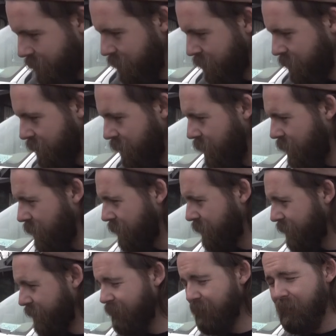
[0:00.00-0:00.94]
So
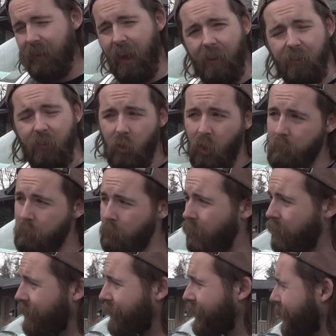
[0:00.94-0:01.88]
kind of annoying,
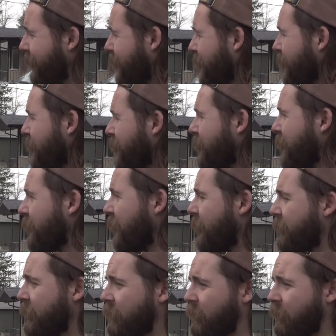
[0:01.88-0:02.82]
but you
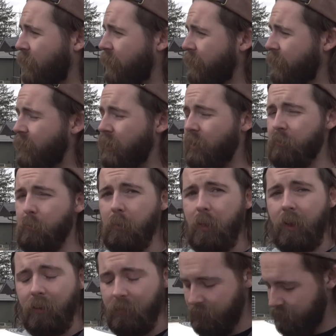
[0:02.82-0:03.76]
live and you learn and you go from
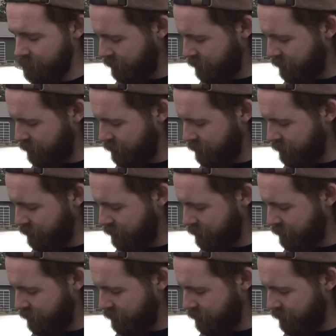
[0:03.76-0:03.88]
there.